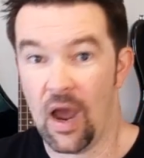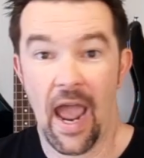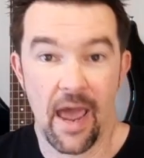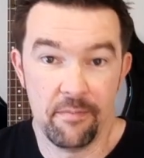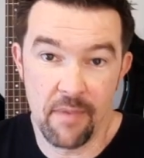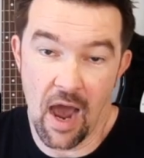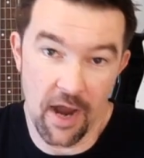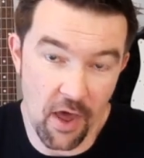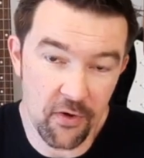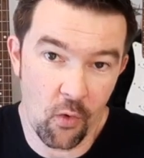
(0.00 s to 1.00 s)
And
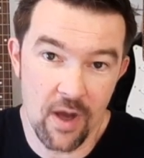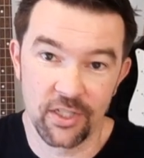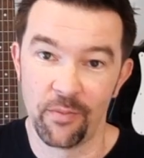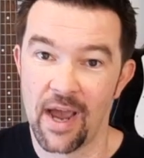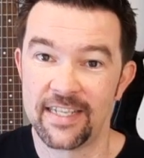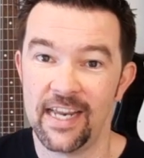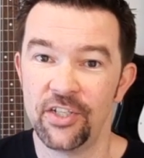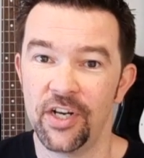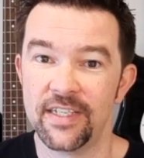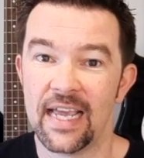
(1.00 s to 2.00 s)
another question by
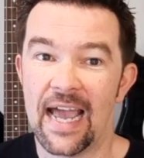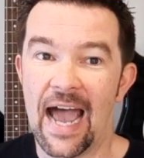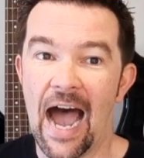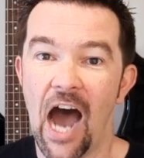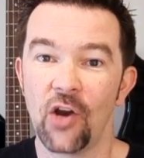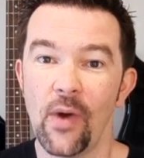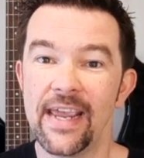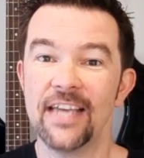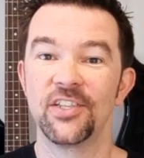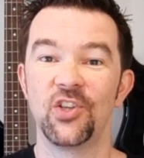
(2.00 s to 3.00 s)
extension is, how do I
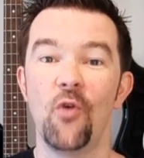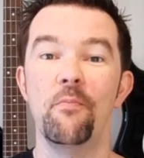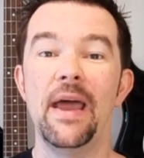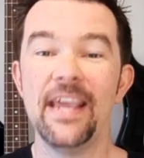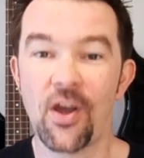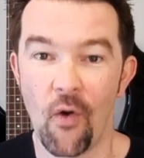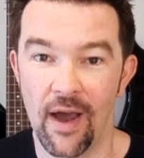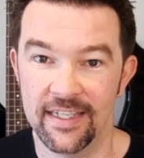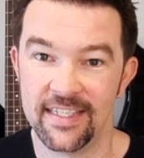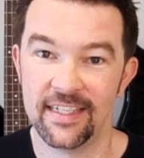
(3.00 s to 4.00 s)
get so many
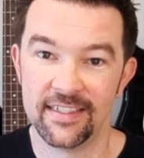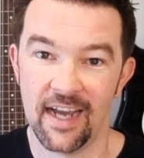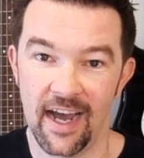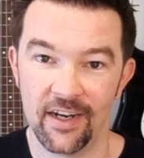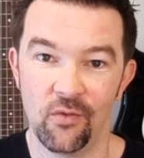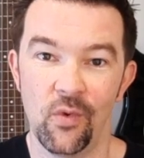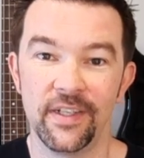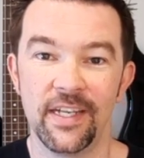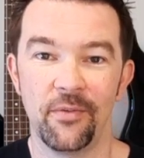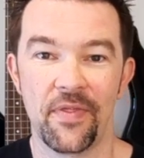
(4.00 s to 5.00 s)
coins to hunt? We'll
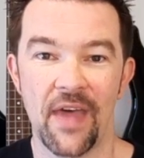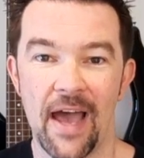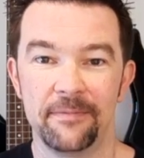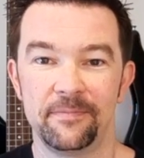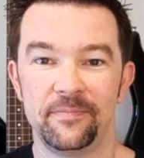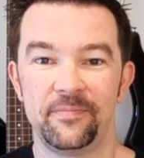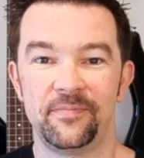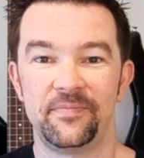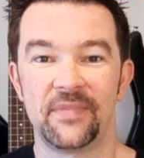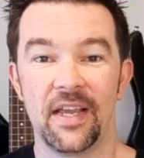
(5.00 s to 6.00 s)
deal with that.
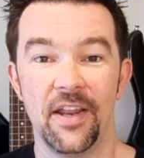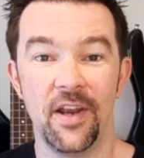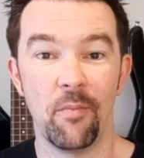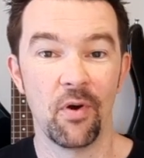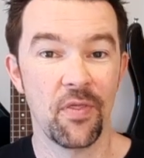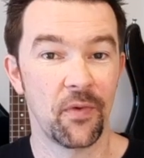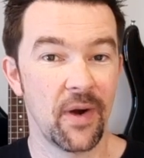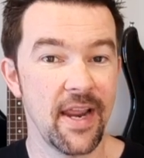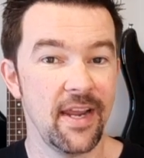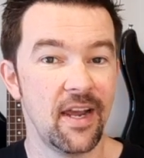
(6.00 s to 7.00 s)
Number
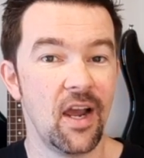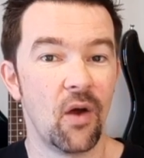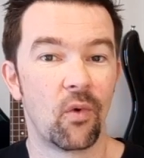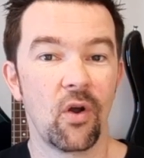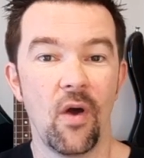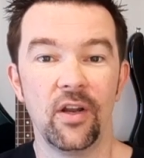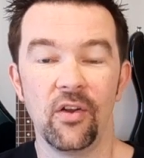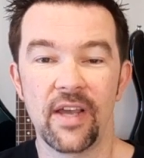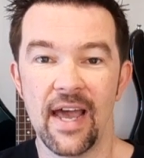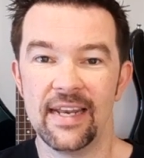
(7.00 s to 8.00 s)
three, we're going to
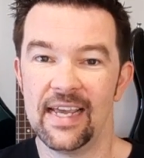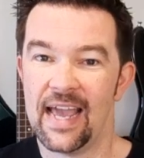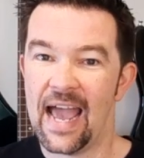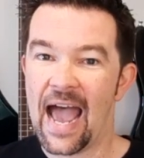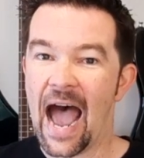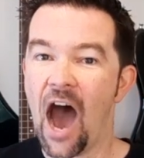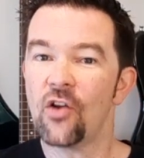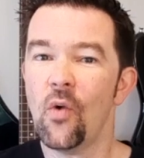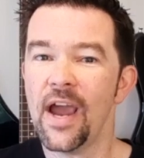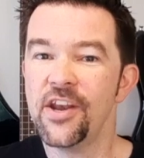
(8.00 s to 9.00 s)
look at, how
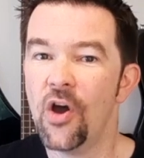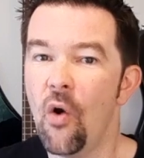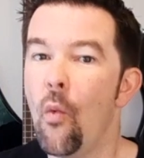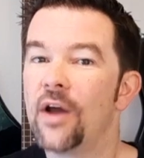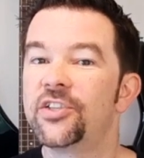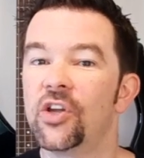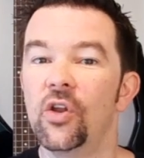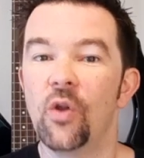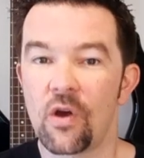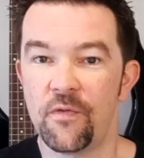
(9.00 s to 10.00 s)
do I know what to
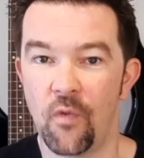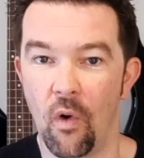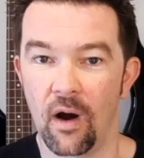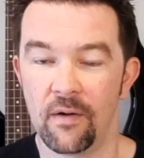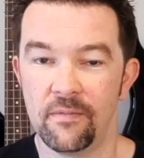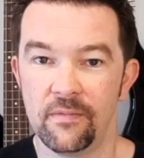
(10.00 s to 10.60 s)
look for?